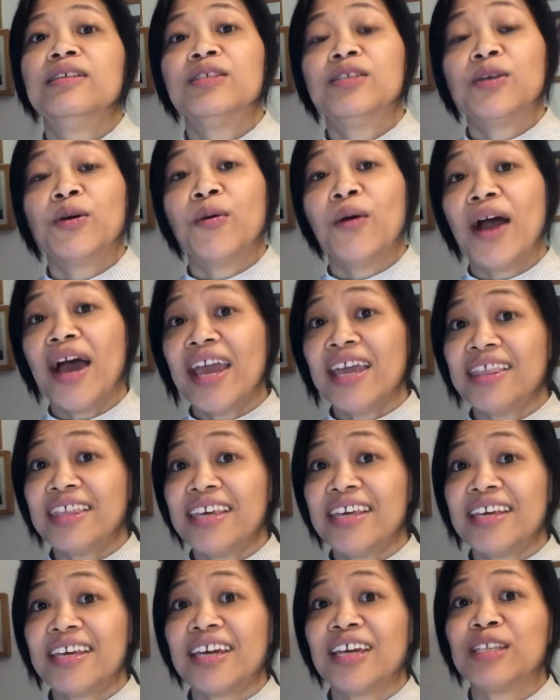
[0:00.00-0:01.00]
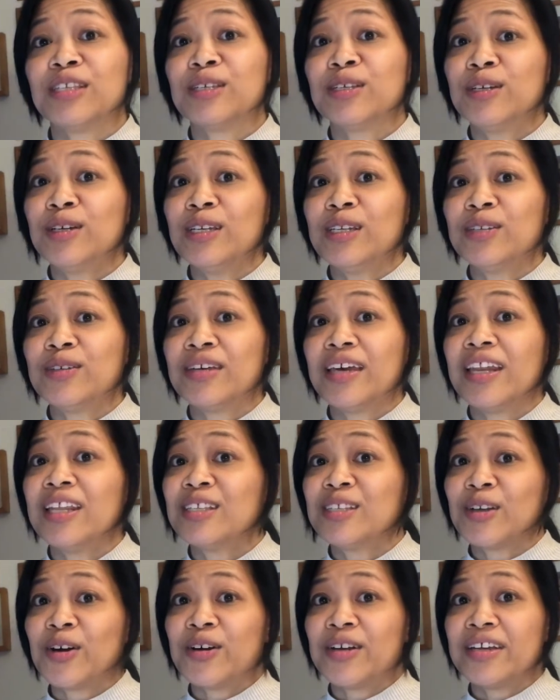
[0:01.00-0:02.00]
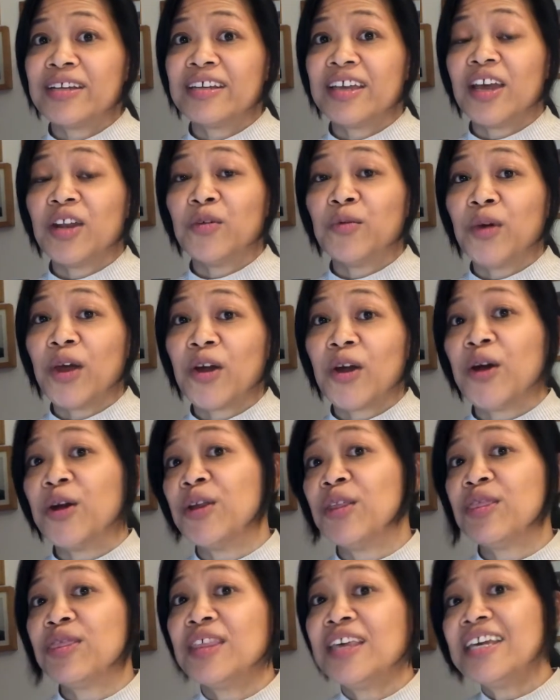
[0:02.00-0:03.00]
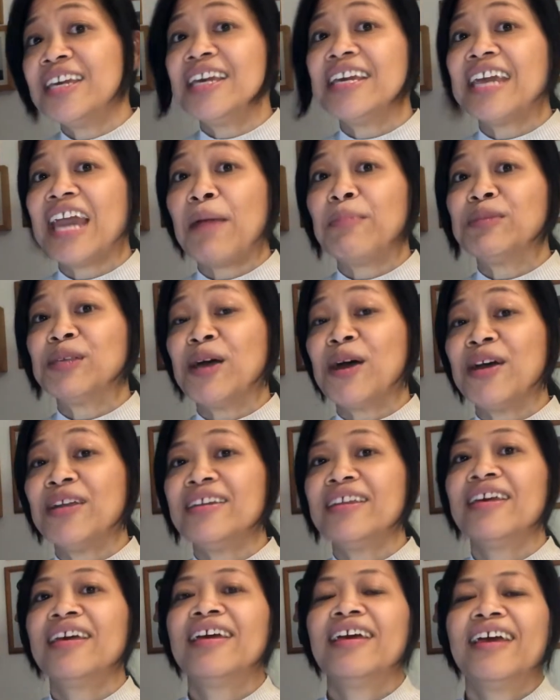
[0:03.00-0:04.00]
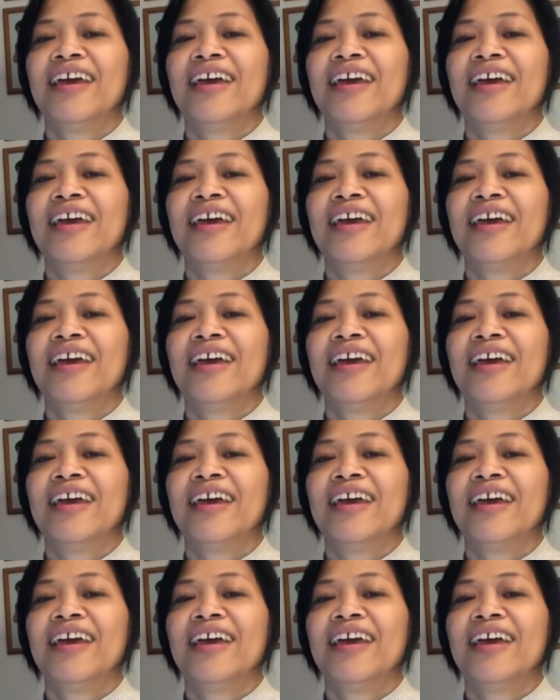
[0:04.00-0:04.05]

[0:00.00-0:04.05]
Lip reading: So I think it's good to get us started and wear our thinking caps on